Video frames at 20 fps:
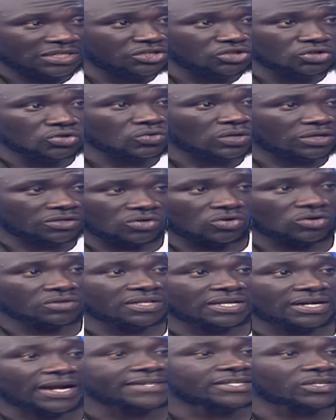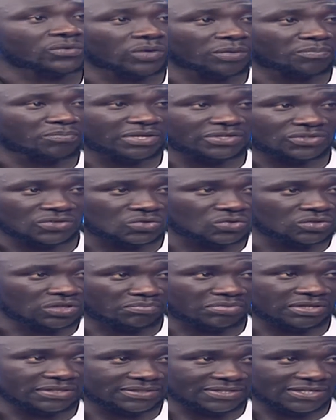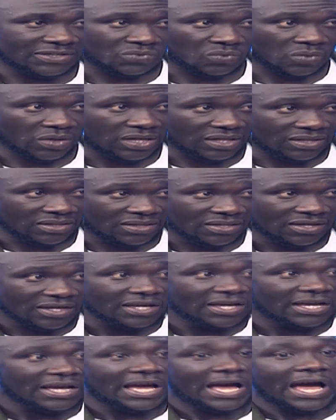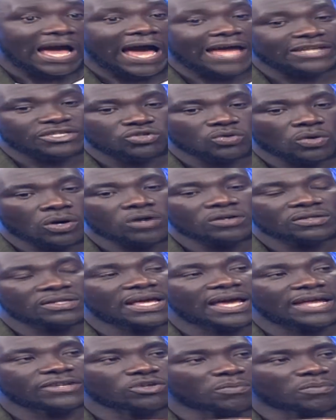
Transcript: you, and you got the right equipment to do the business with. And you're out there, and you're